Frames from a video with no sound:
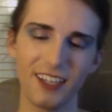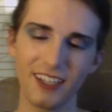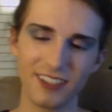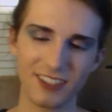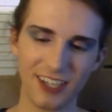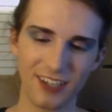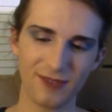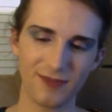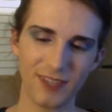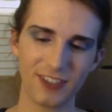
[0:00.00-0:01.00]

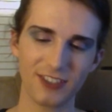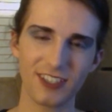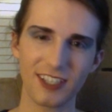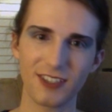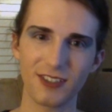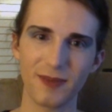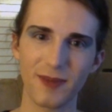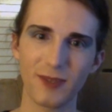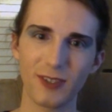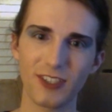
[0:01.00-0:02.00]
So Angela's also a
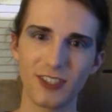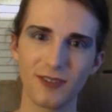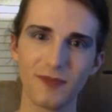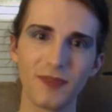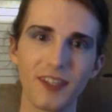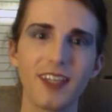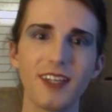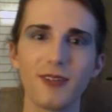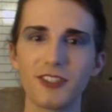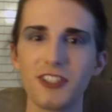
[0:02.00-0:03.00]
member too.
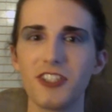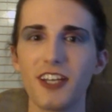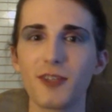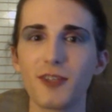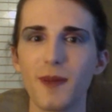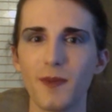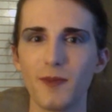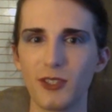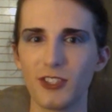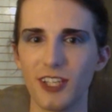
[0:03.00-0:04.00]
Well, she shares my
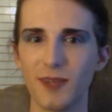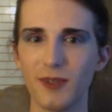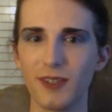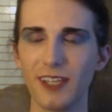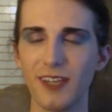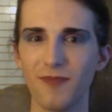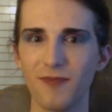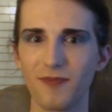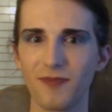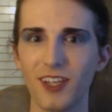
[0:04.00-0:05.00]
membership, really.
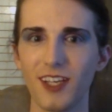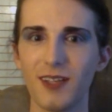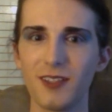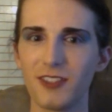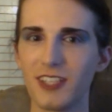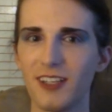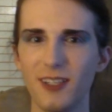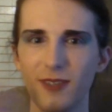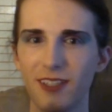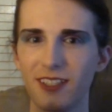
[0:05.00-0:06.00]
Don't tell
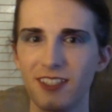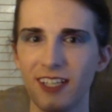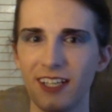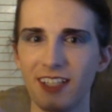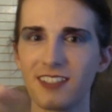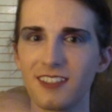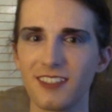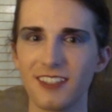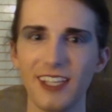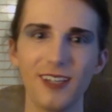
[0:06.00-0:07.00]
anyone. It's not
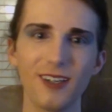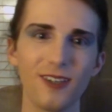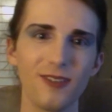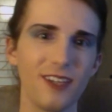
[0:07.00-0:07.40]
legal.